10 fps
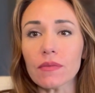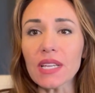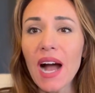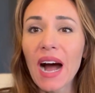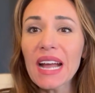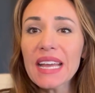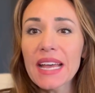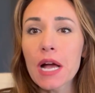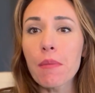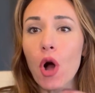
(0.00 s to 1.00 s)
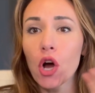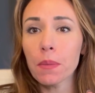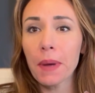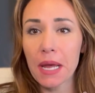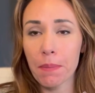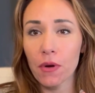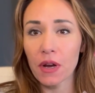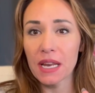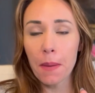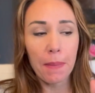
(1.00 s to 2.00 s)
I am on paper
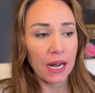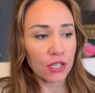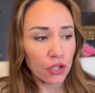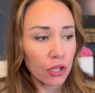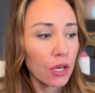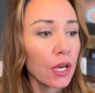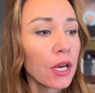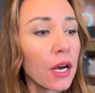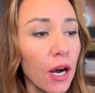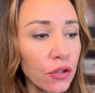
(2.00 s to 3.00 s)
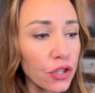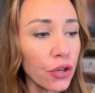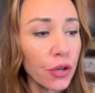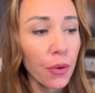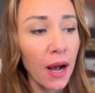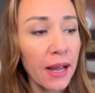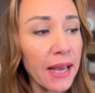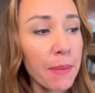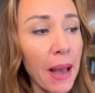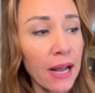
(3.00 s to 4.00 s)
in a binder. I'll show you. I
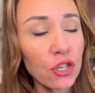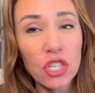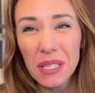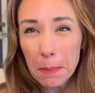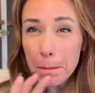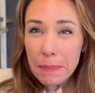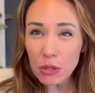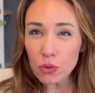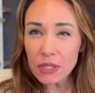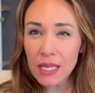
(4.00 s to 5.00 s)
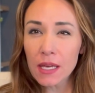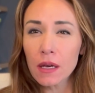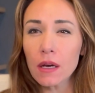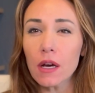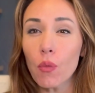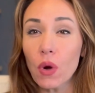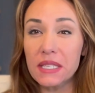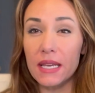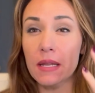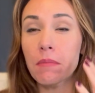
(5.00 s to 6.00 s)
am actually building
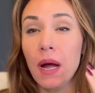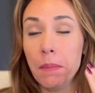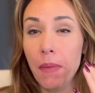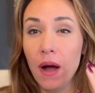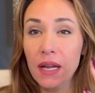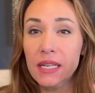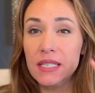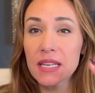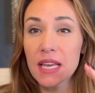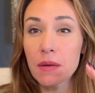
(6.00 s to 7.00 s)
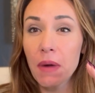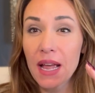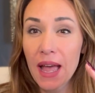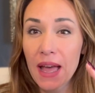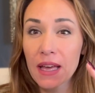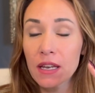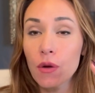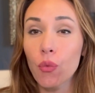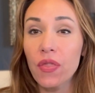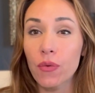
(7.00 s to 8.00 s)
what's in my mind and in my head
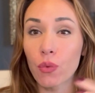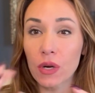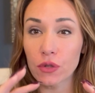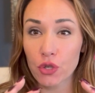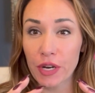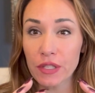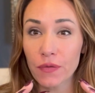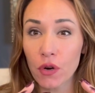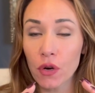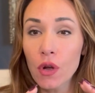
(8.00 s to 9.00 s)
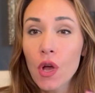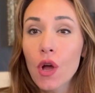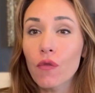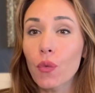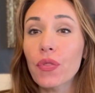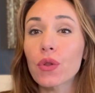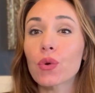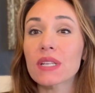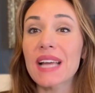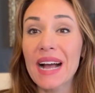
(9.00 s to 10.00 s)
with the wealth transfer for what the
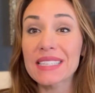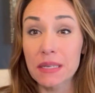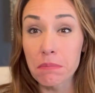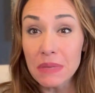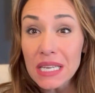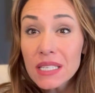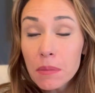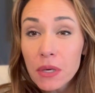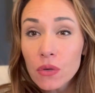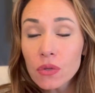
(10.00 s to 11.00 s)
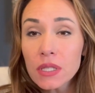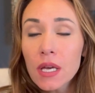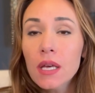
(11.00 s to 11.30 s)
Lord has asked me to build